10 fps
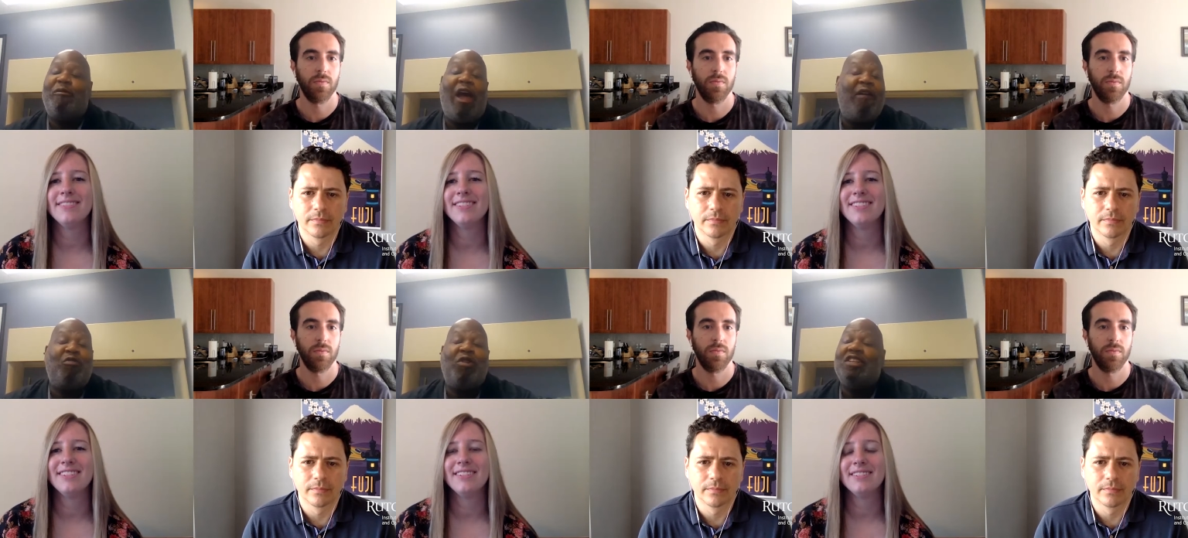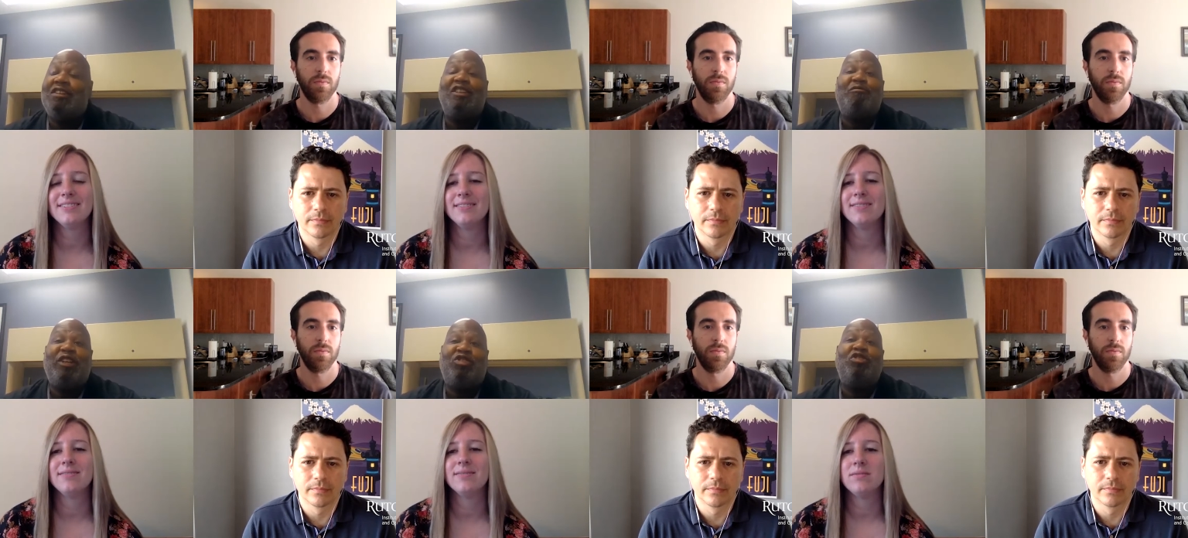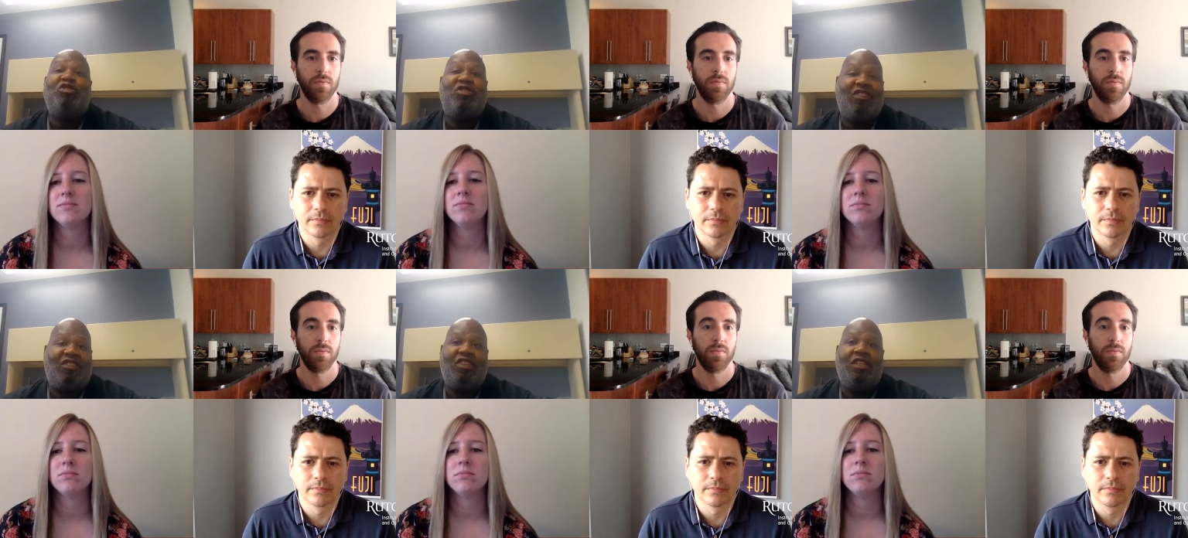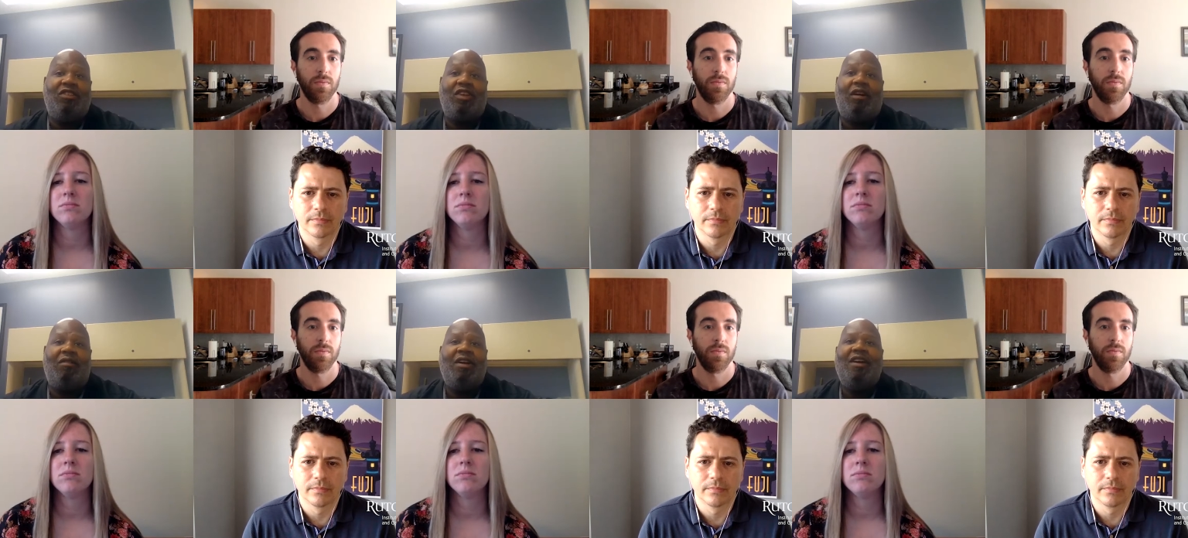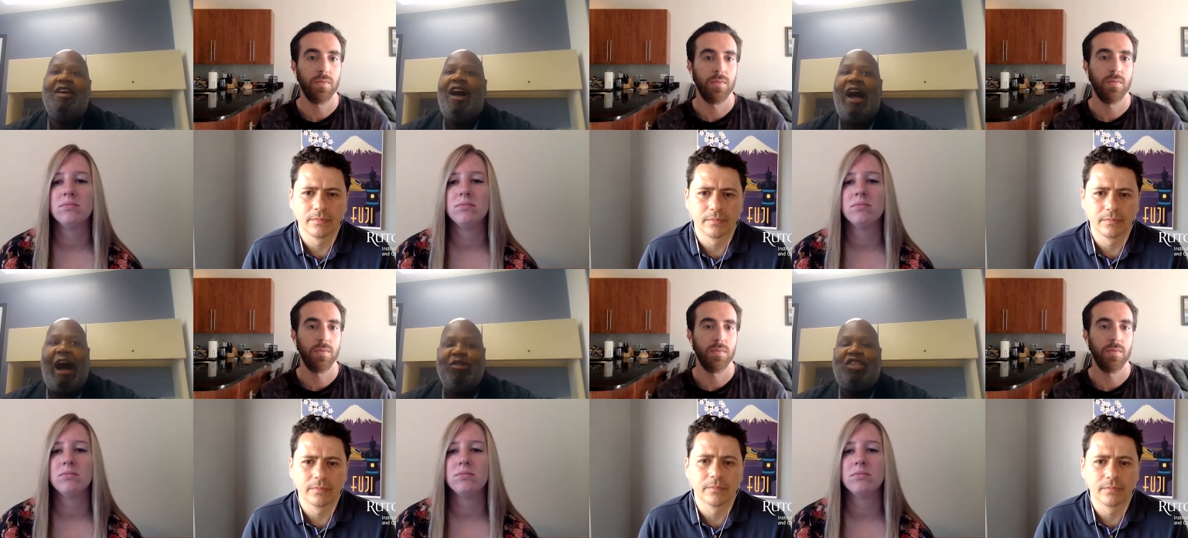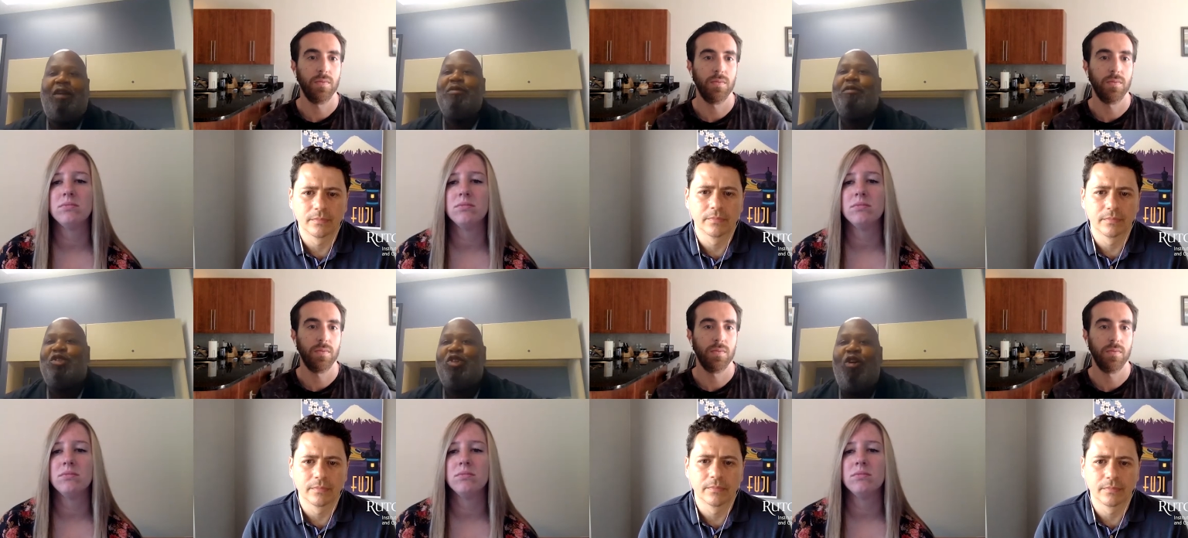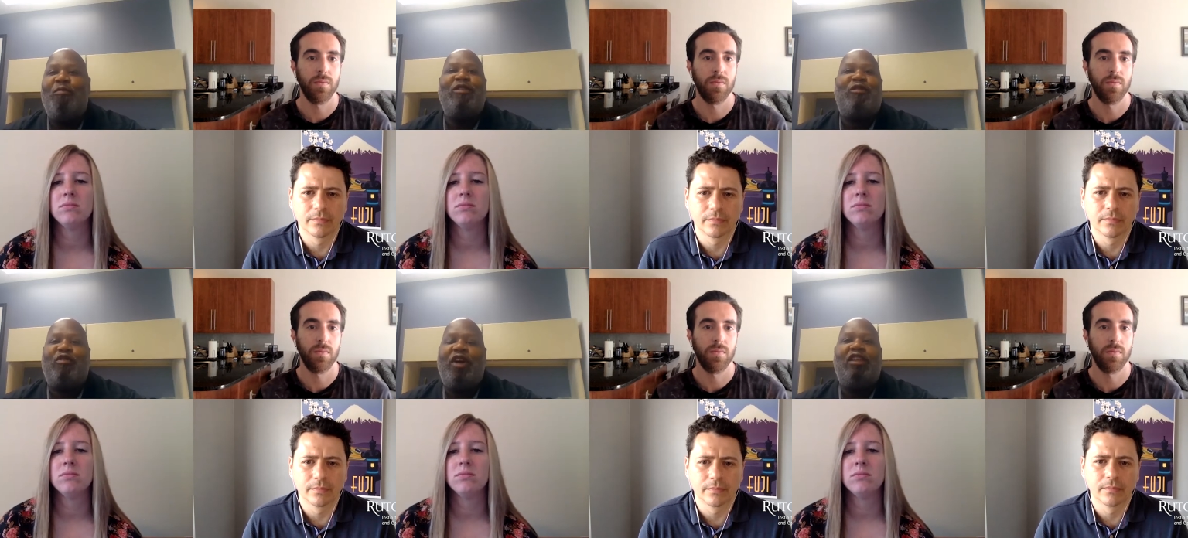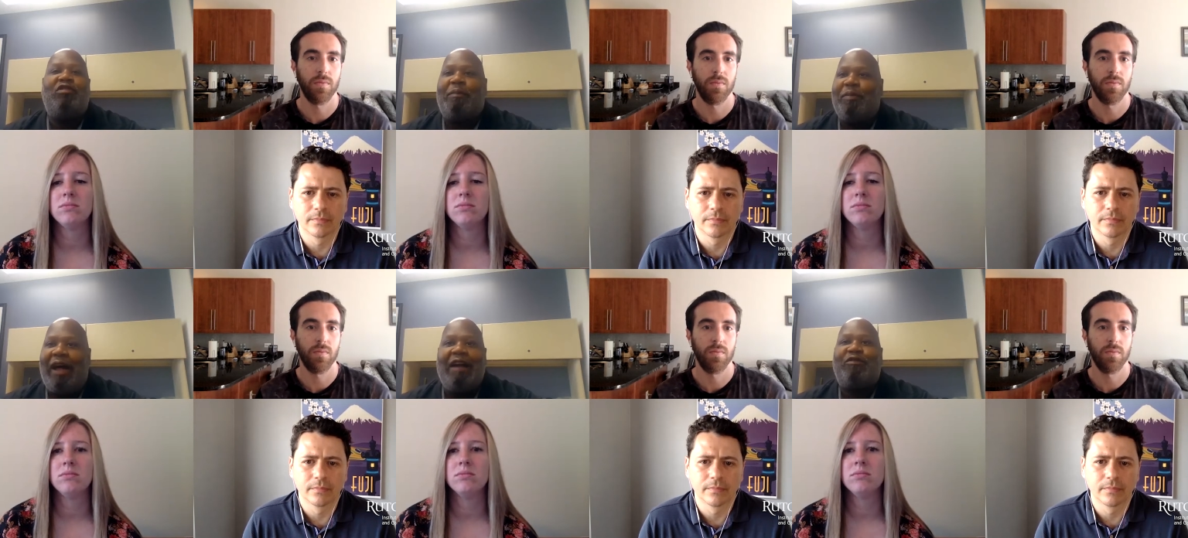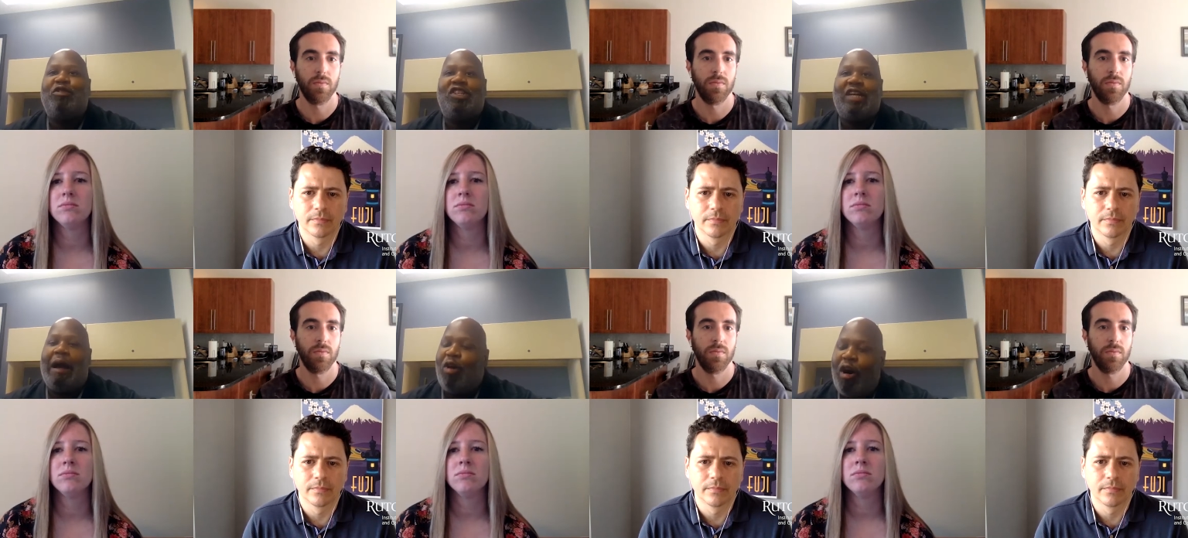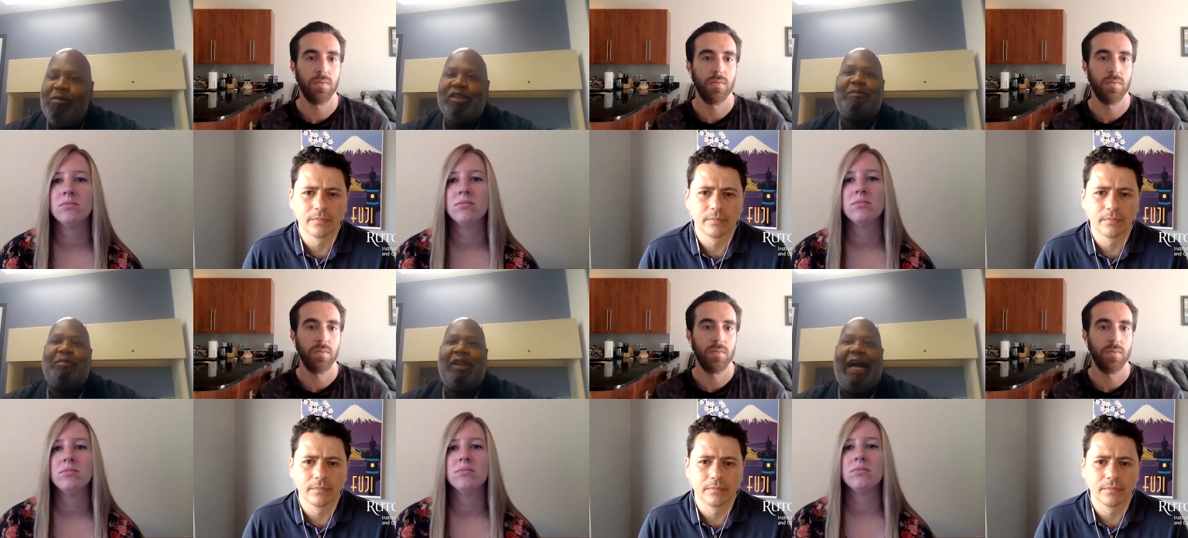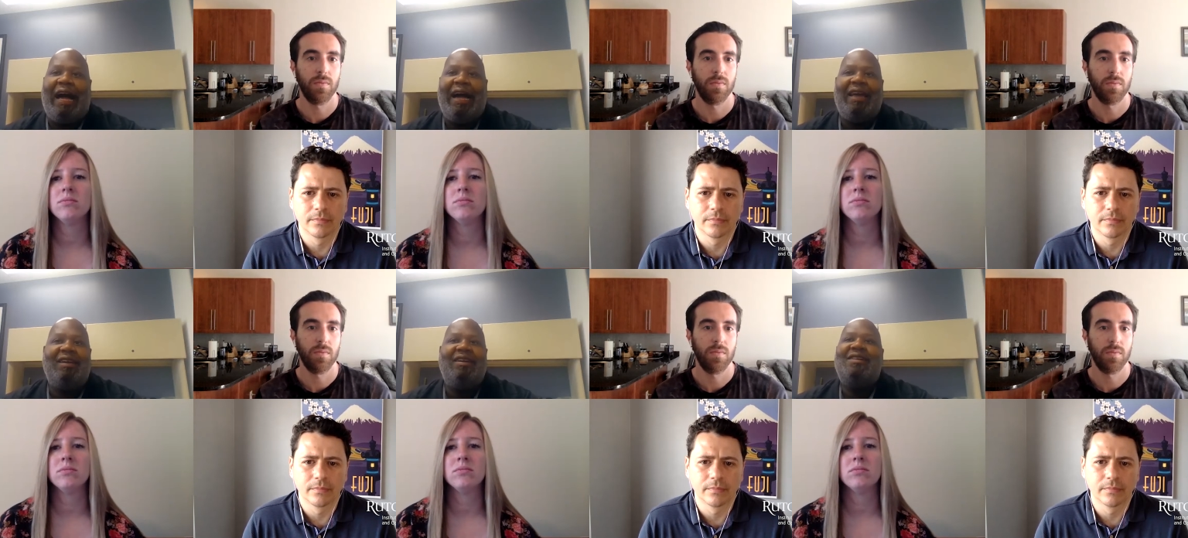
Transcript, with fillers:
Speaker 1: Everyone here is to make sure you succeed. So I always tell people, don't be afraid to apply for a job. Always apply